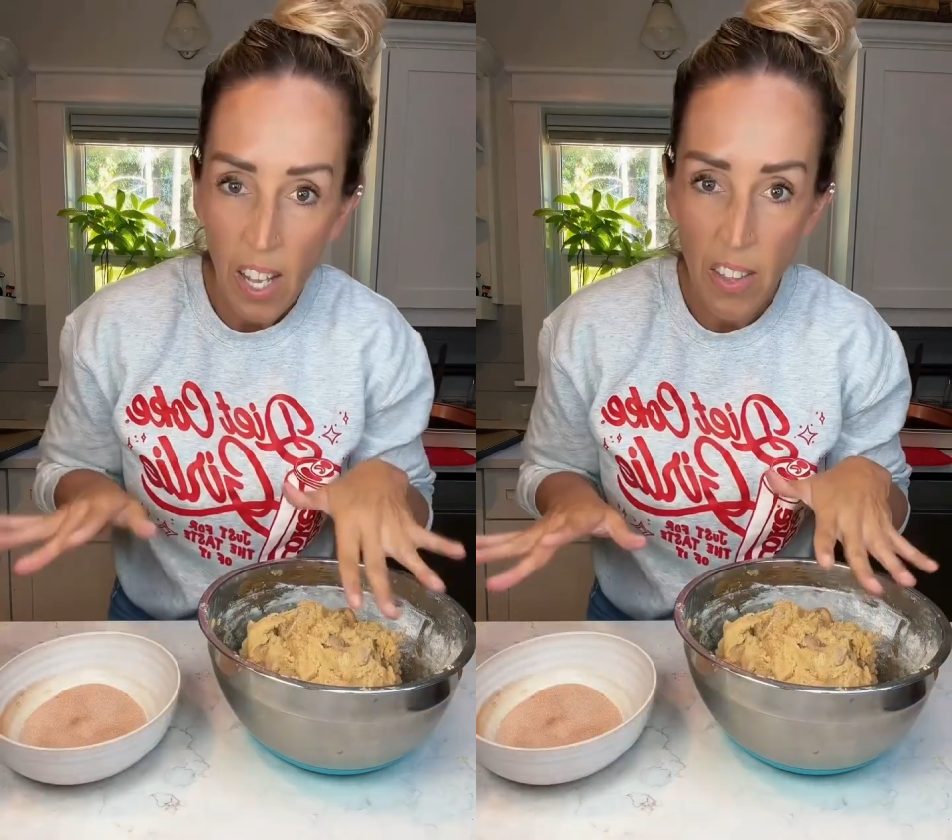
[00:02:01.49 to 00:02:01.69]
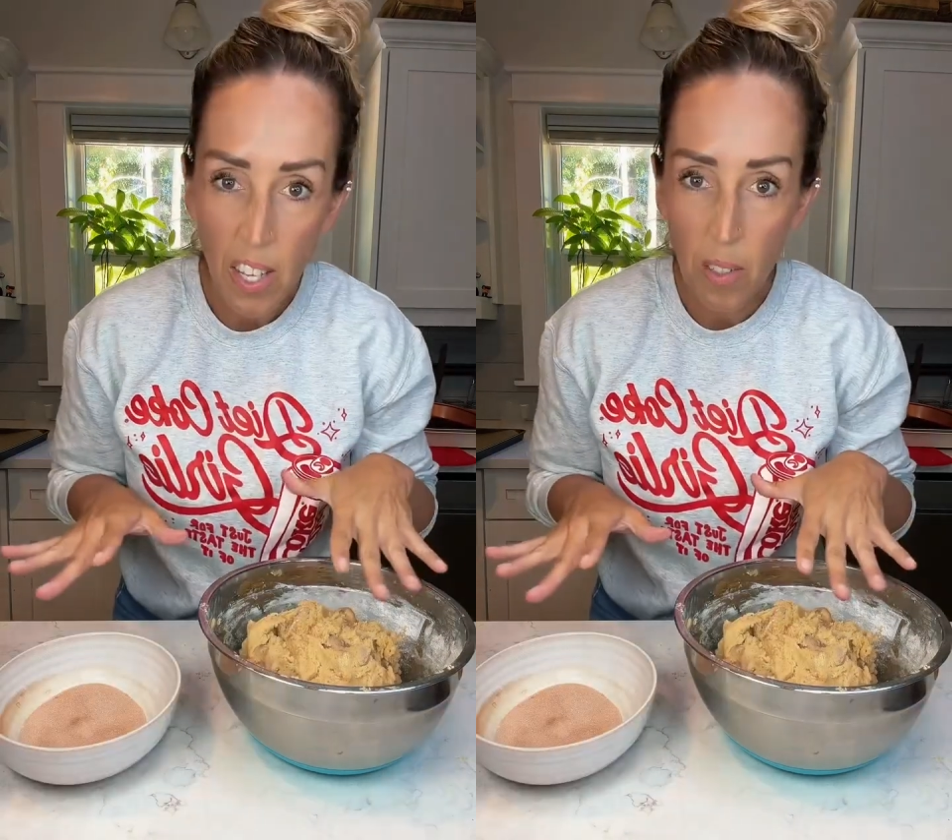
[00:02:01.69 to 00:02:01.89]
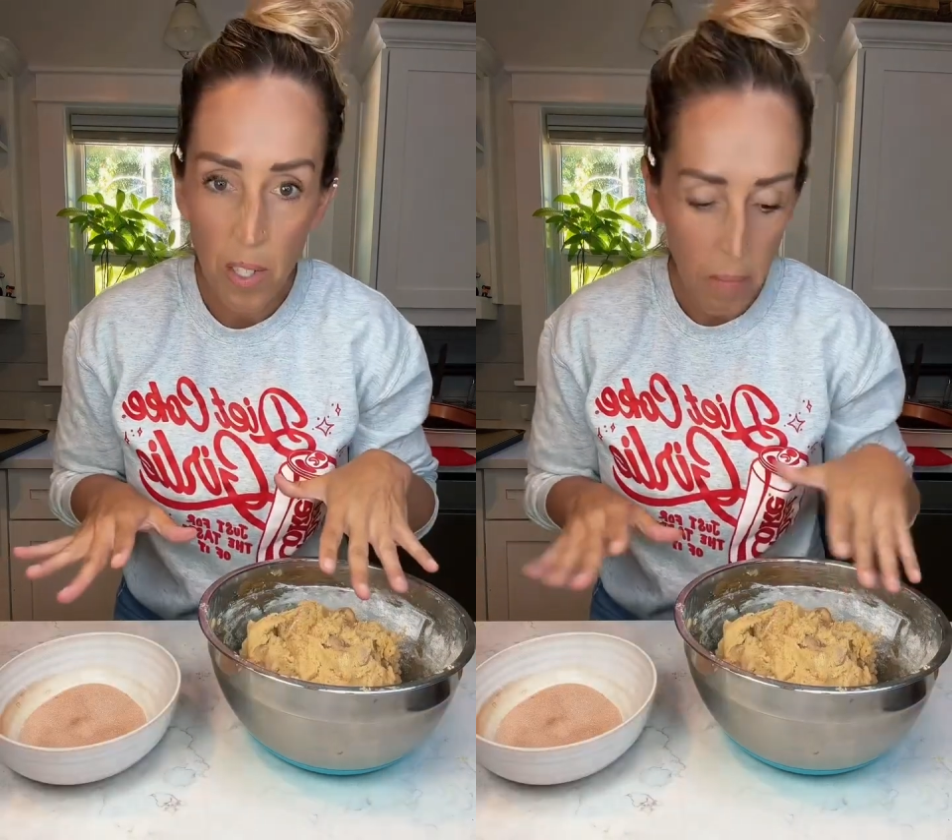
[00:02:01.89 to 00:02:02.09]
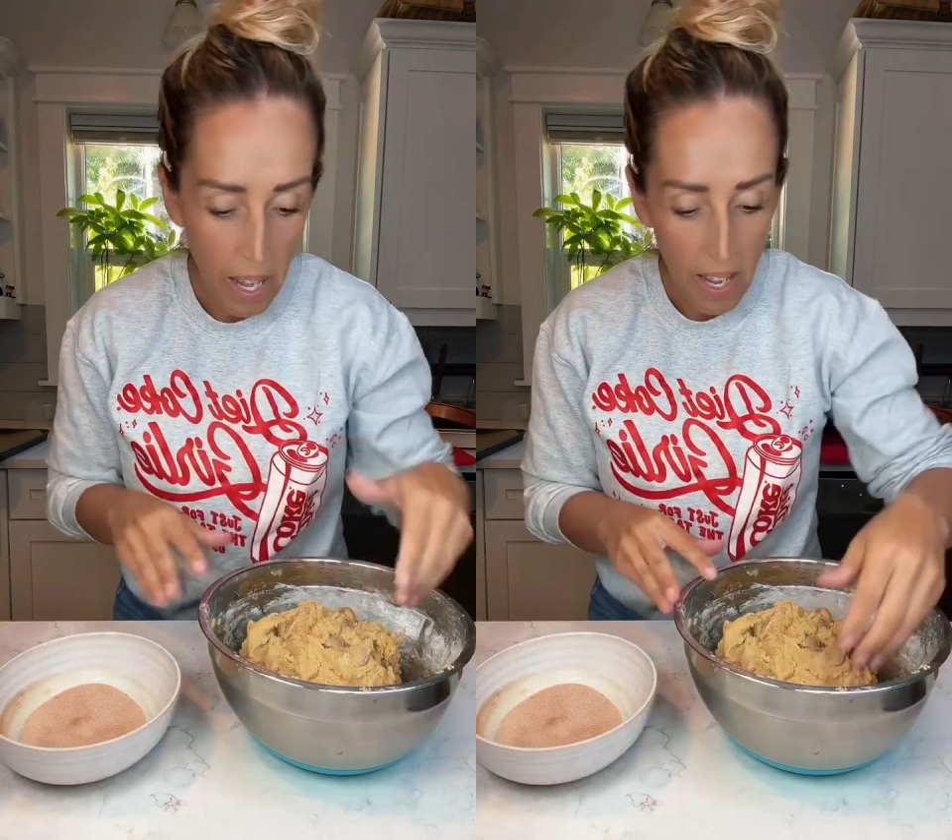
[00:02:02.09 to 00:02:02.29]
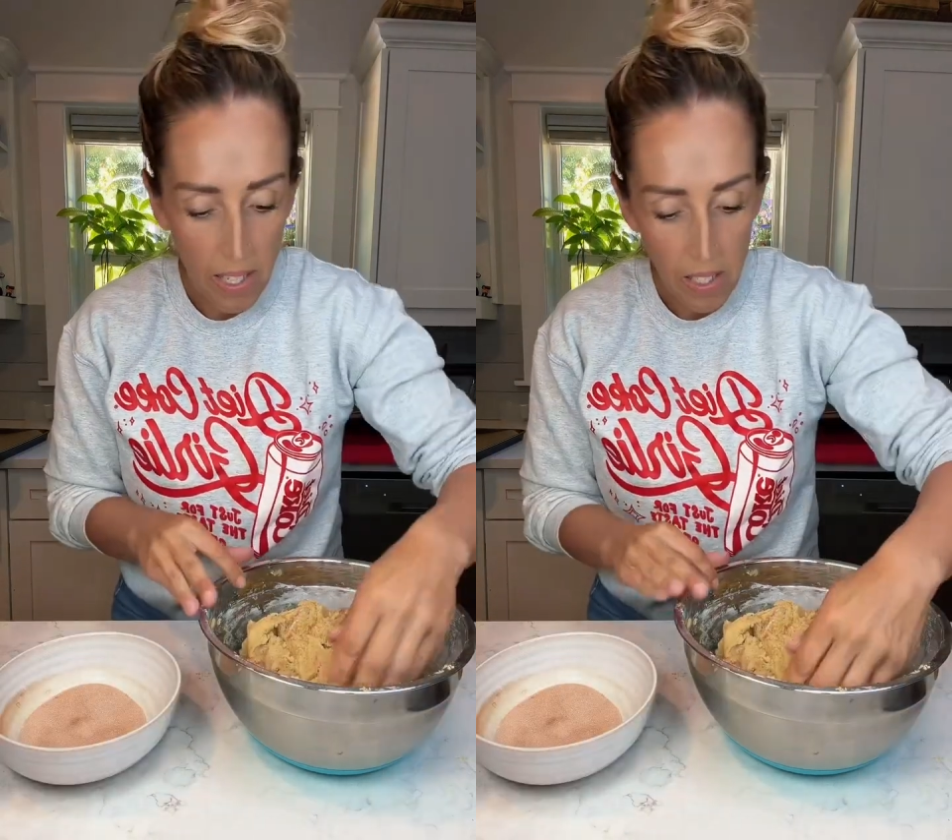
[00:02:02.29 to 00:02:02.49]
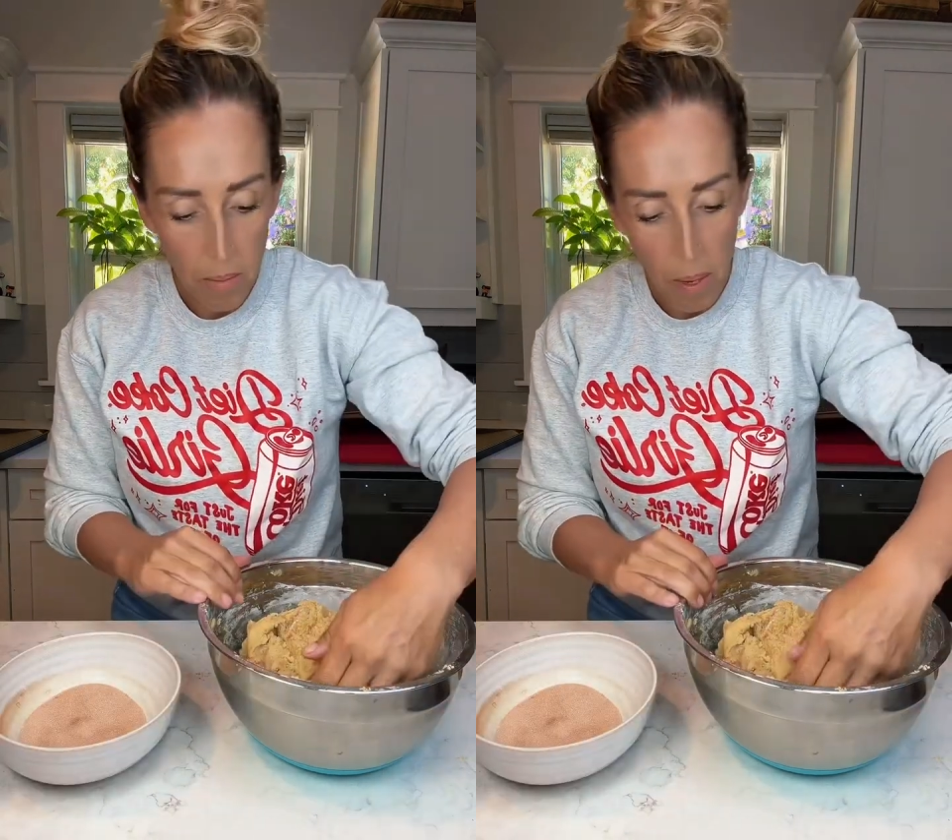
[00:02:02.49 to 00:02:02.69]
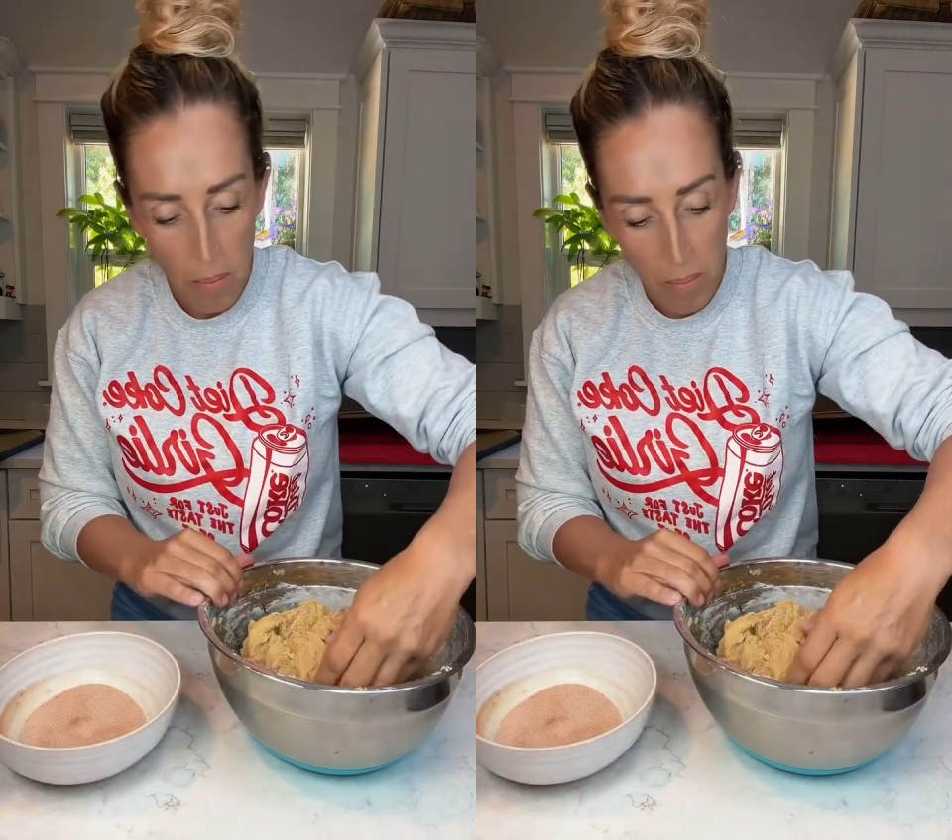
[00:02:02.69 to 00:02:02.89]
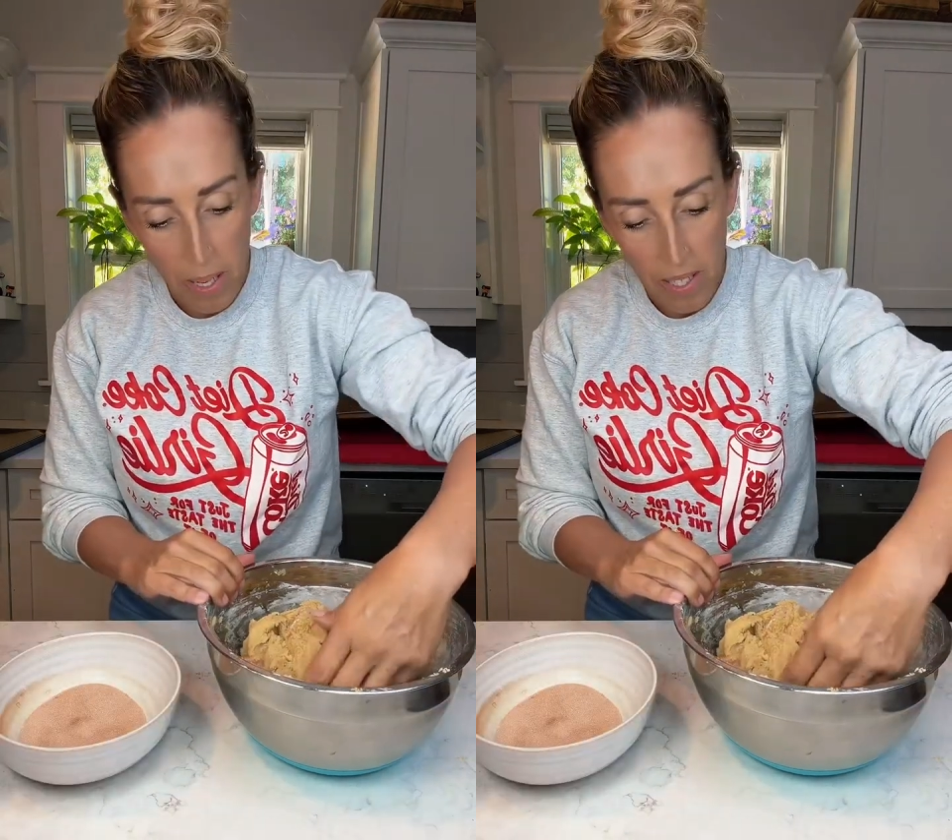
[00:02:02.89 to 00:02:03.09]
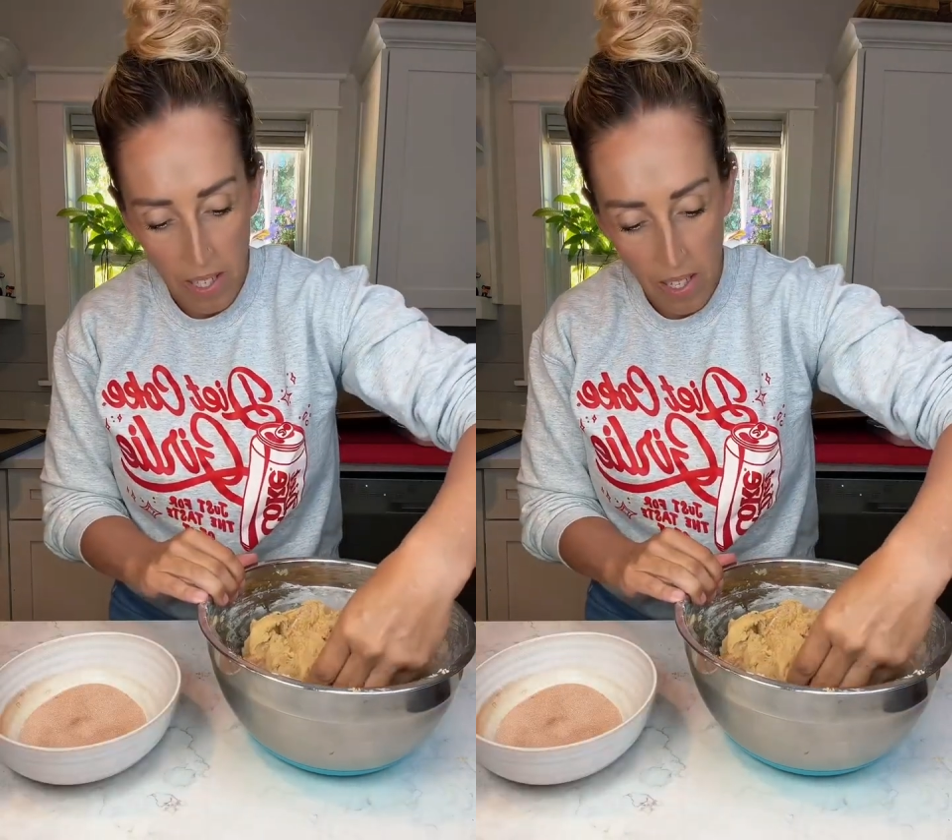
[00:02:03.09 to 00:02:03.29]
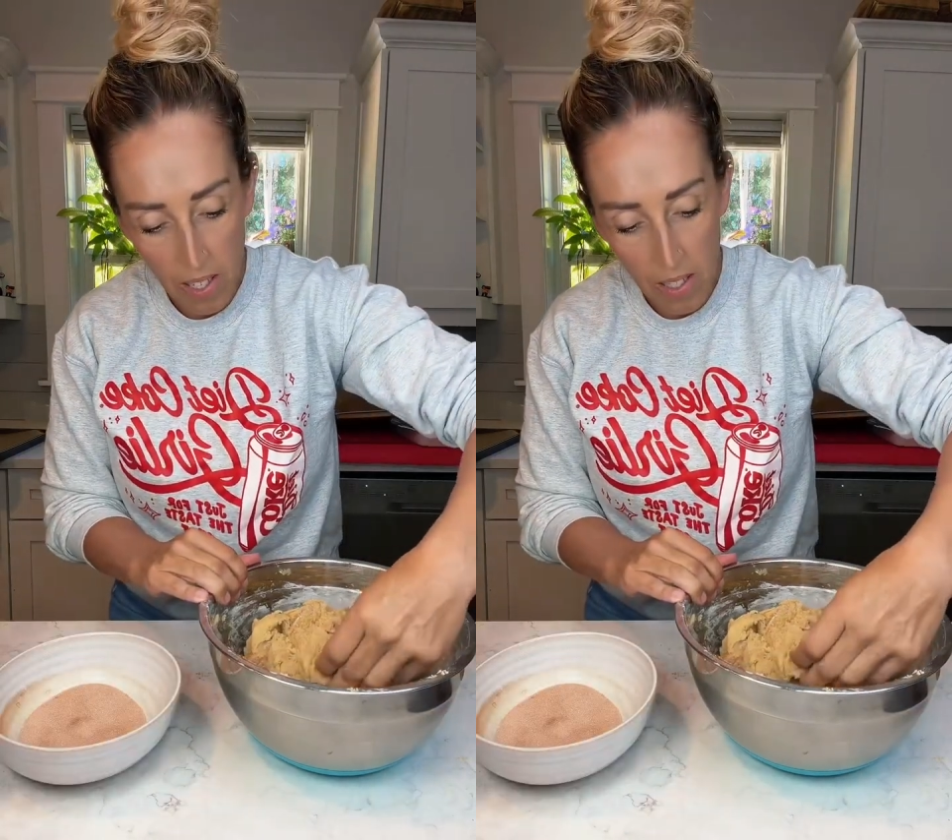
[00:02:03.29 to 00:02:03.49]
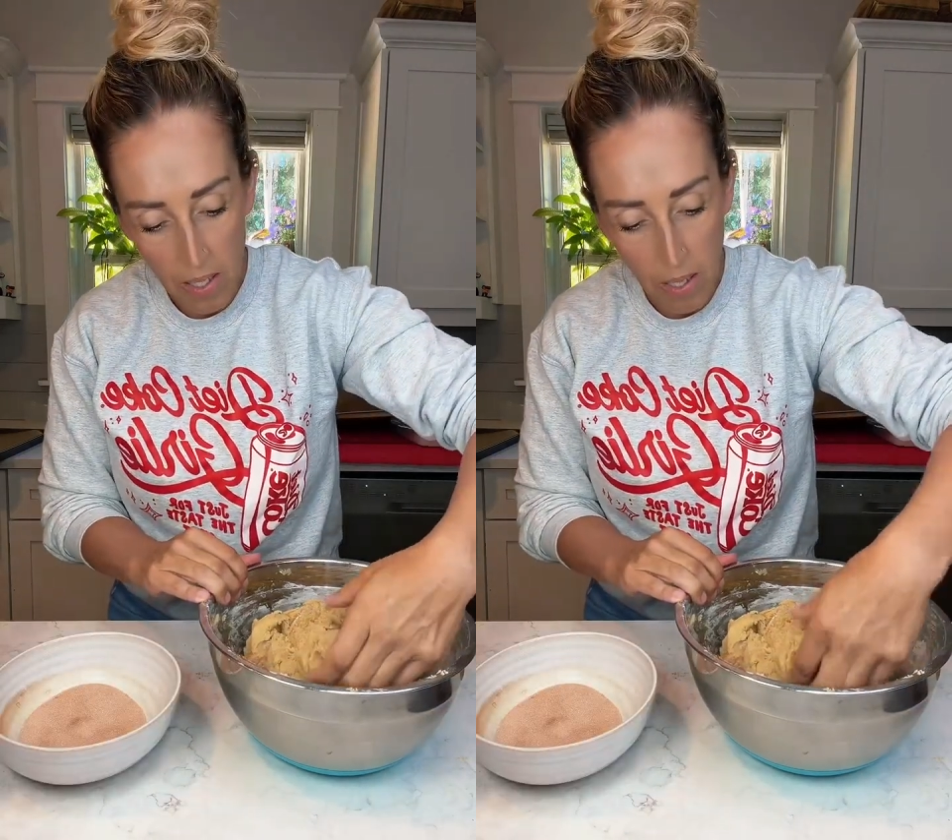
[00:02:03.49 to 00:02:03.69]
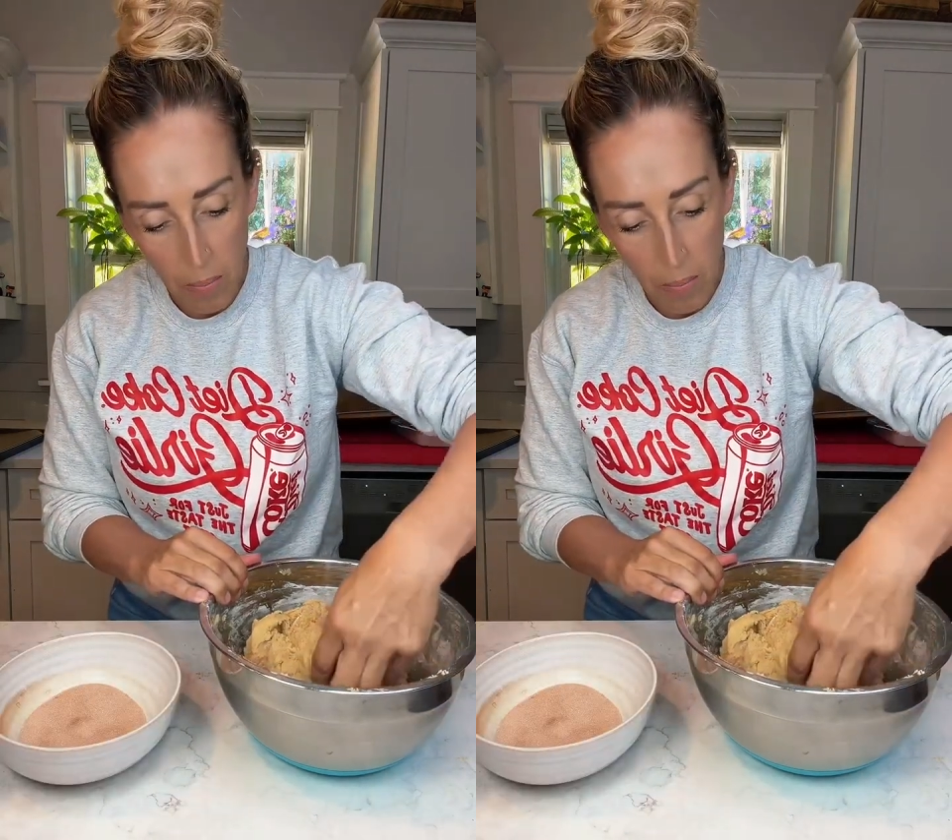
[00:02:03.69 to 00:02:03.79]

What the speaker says: think using my hands might be best here.